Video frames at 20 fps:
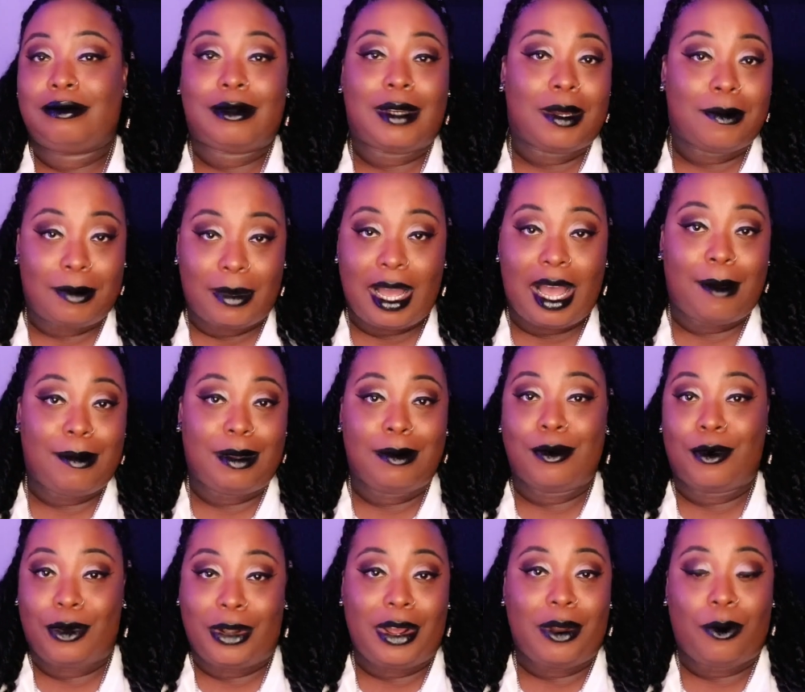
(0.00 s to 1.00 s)
I'll be
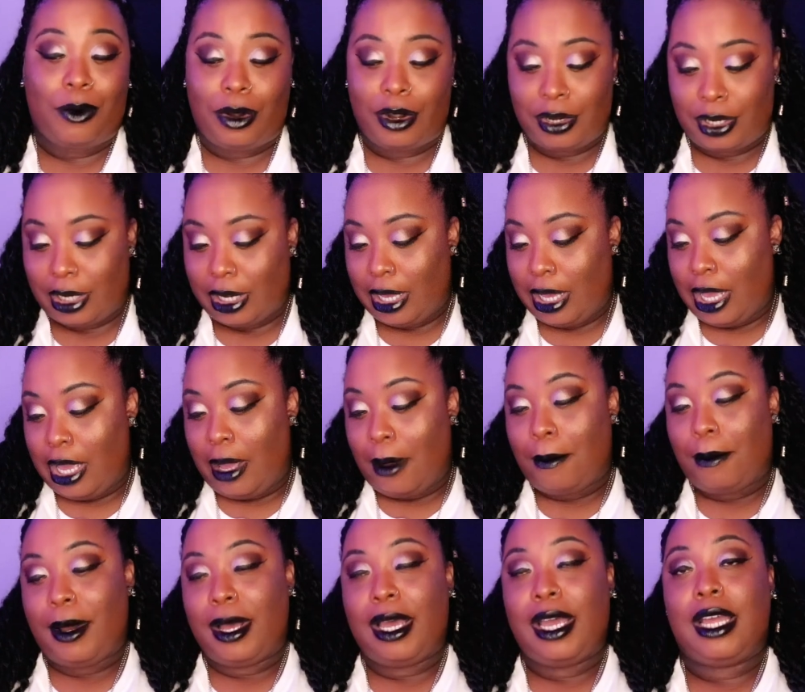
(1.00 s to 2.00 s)
bored at work.
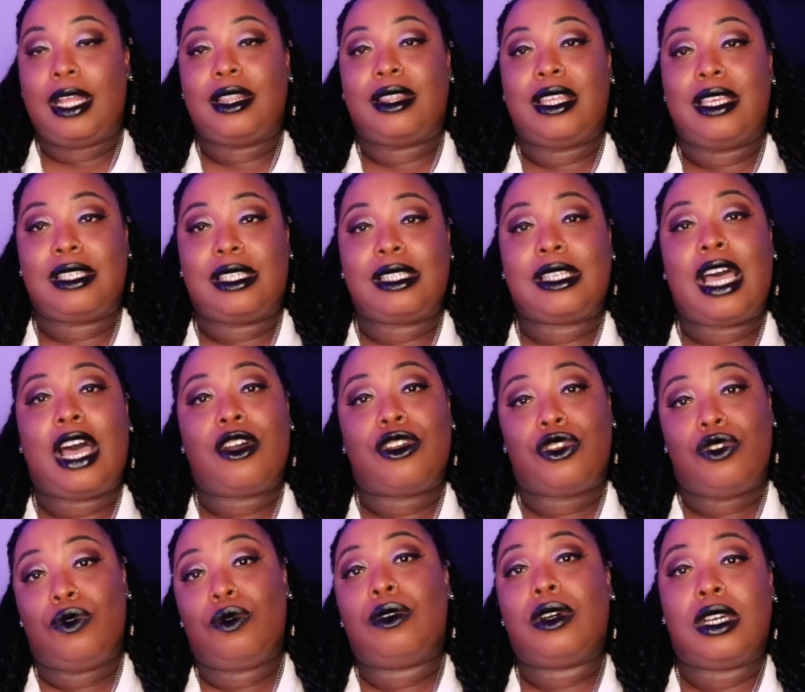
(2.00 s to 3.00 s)
But this is how
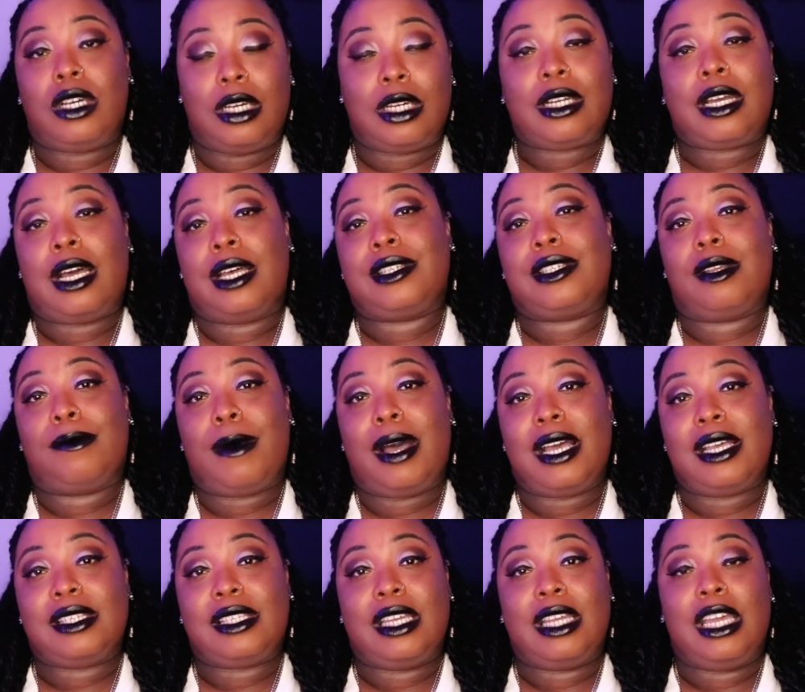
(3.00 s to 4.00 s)
you could
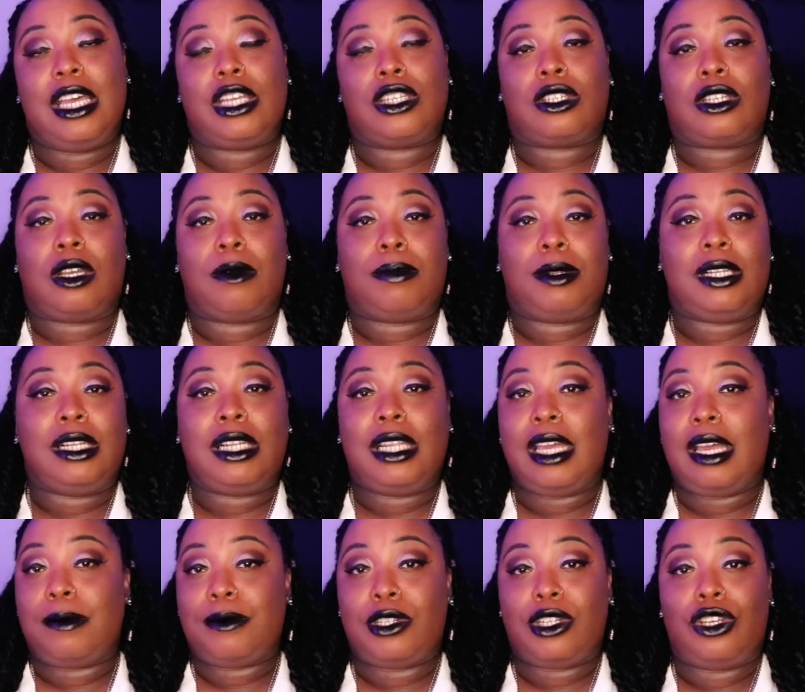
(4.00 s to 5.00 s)
customize it. It's
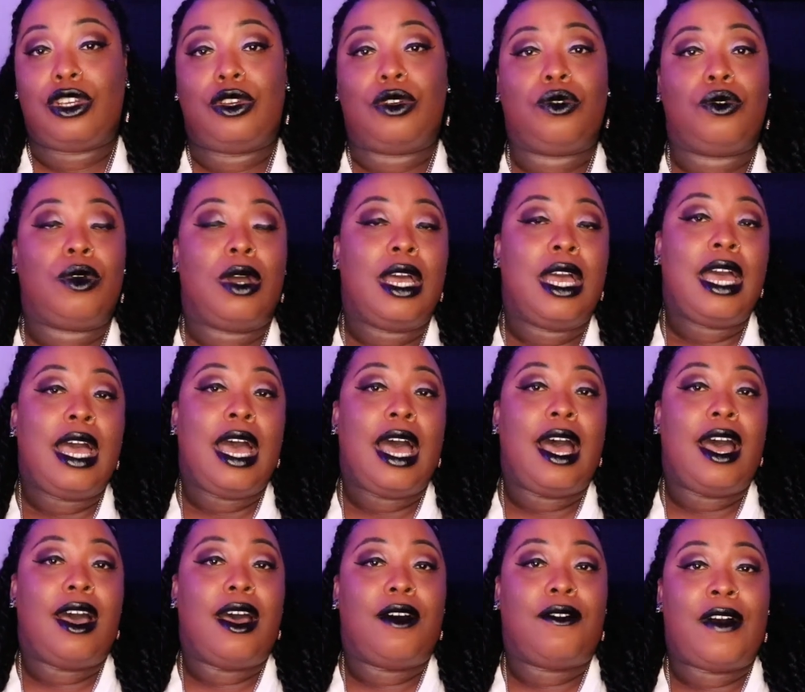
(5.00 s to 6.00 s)
completely up to you
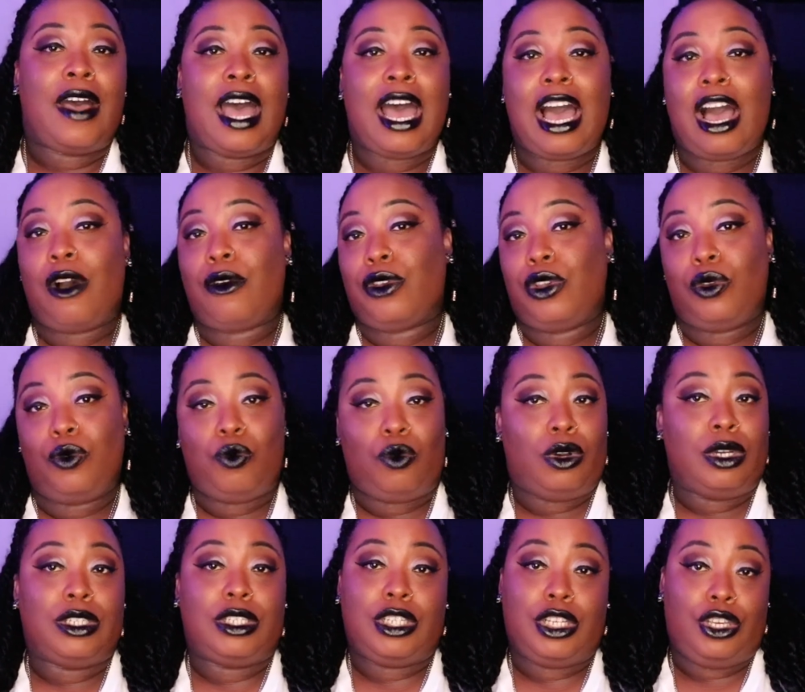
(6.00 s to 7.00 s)
of how you
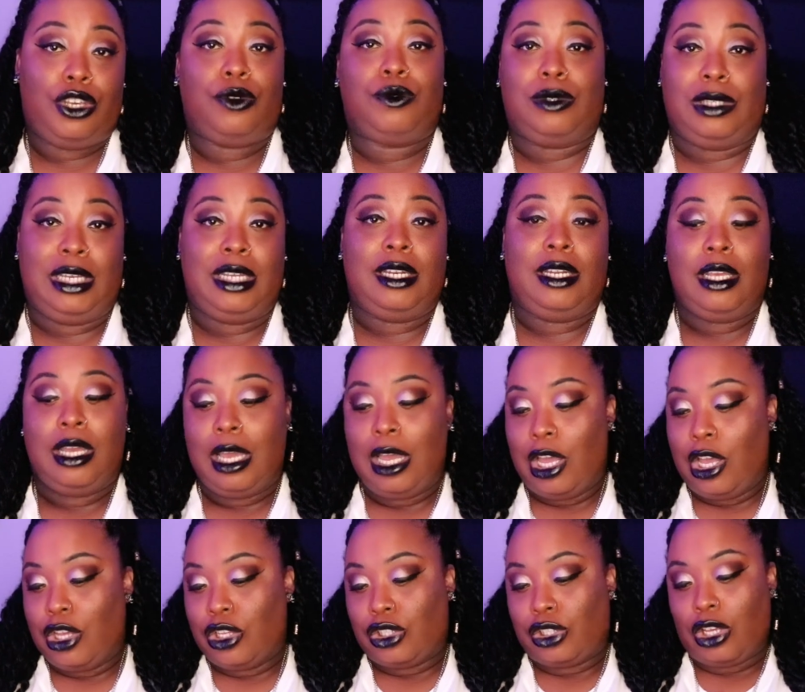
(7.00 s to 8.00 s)
want to use it.
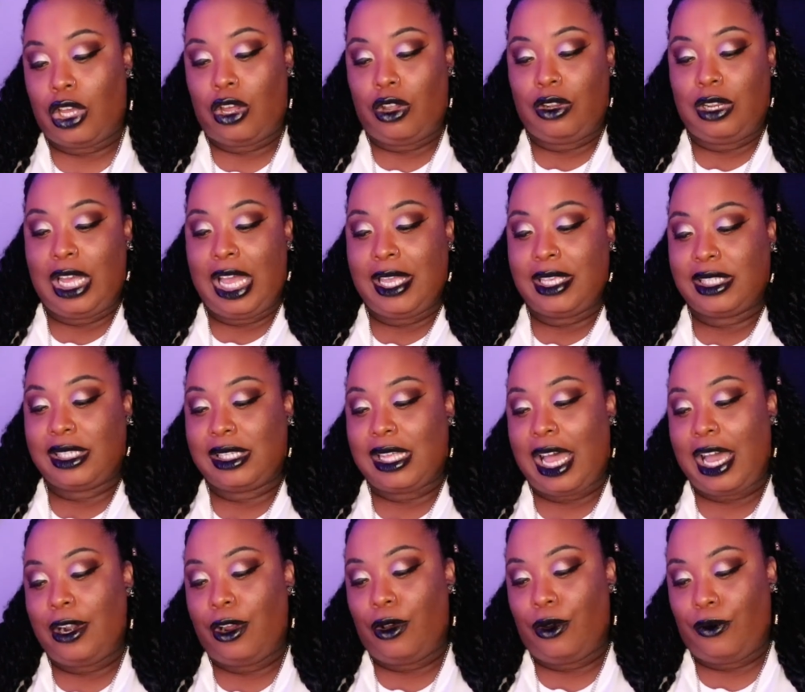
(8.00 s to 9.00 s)
So let's
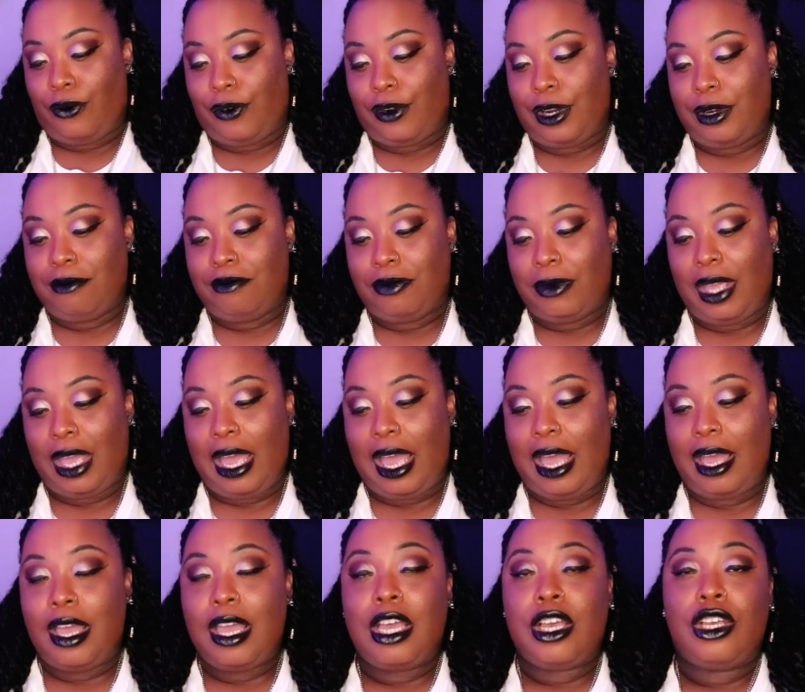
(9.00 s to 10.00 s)
slide over.
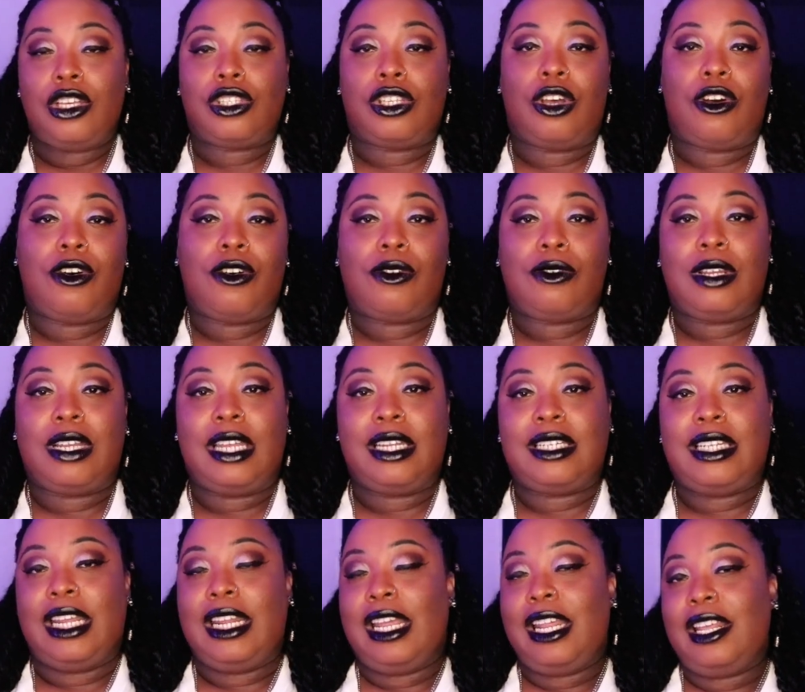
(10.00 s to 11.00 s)
So
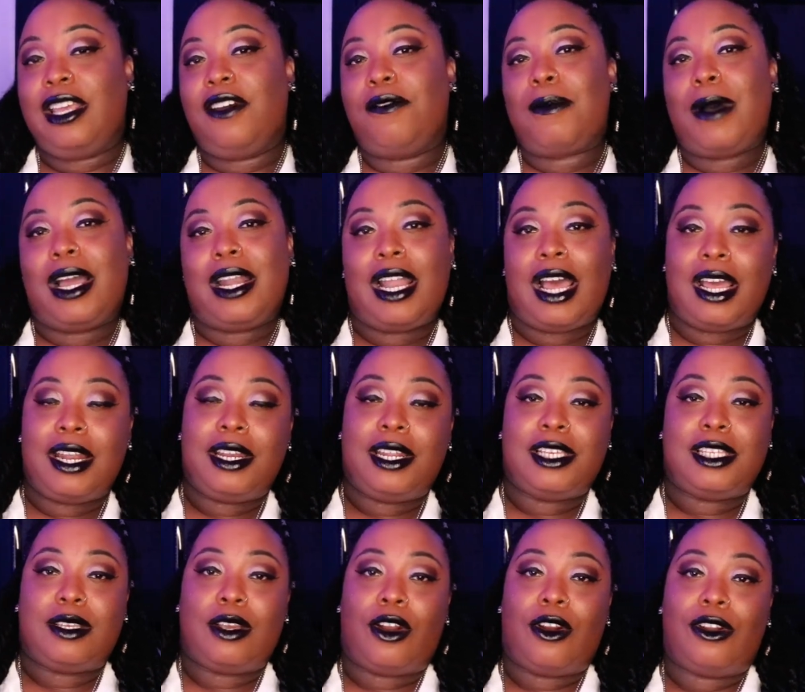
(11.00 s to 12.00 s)
did any of my
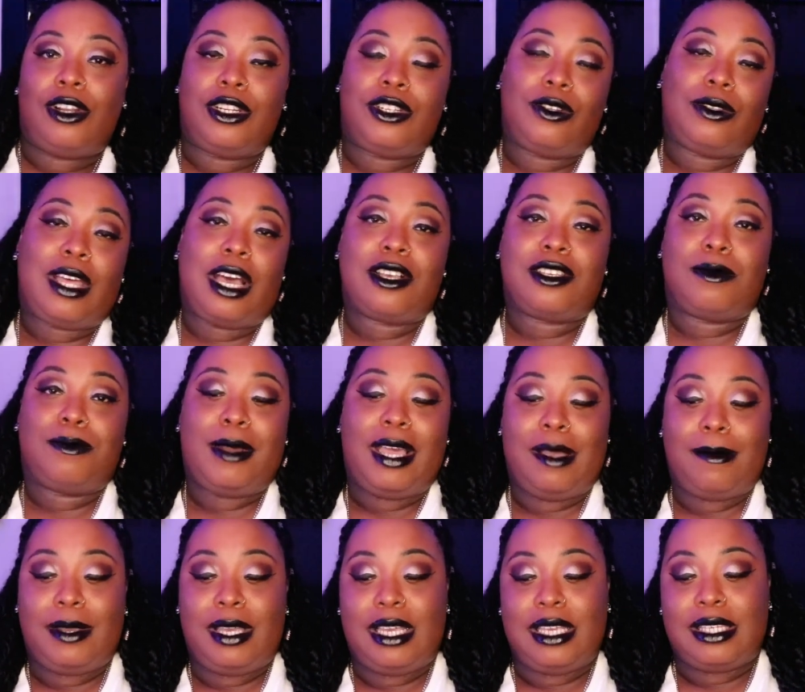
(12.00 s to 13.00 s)
90s, early 2000
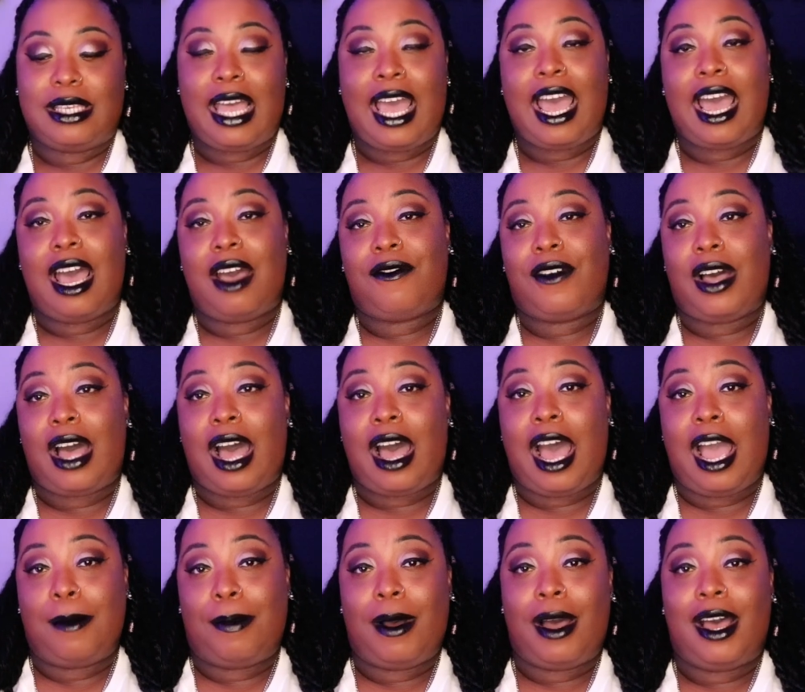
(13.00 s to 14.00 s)
babies have an
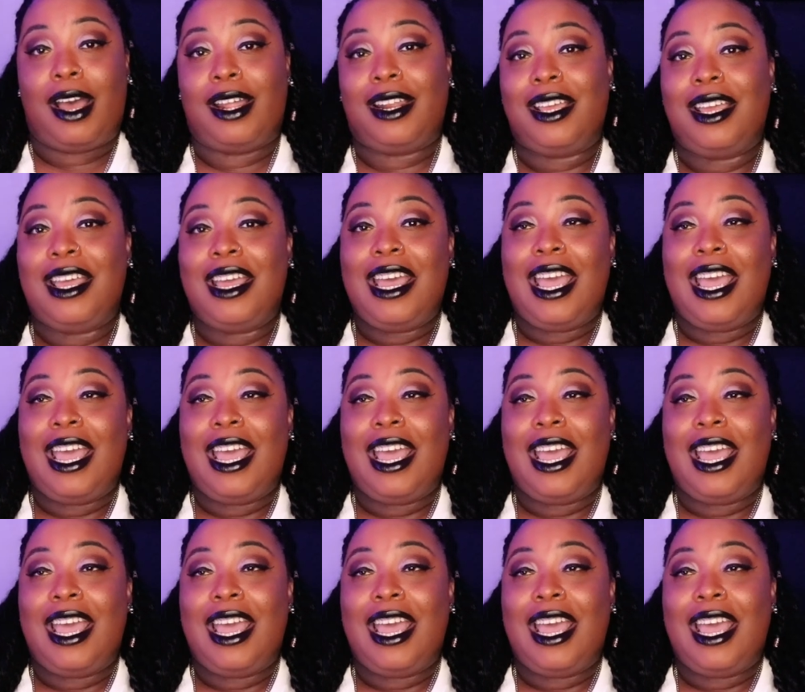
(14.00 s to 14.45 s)
iPod?